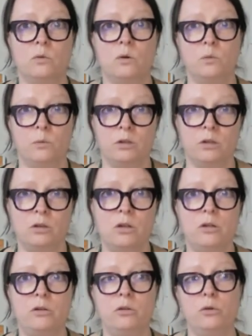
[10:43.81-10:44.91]
what we want to
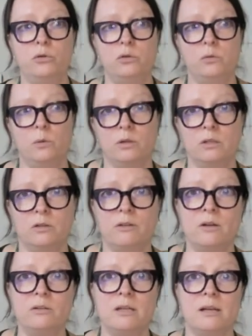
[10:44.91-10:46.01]
learn, who do we want
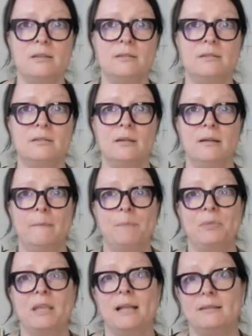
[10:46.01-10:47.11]
around us,
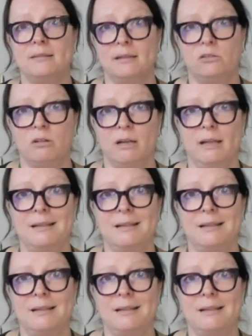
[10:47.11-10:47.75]
etc.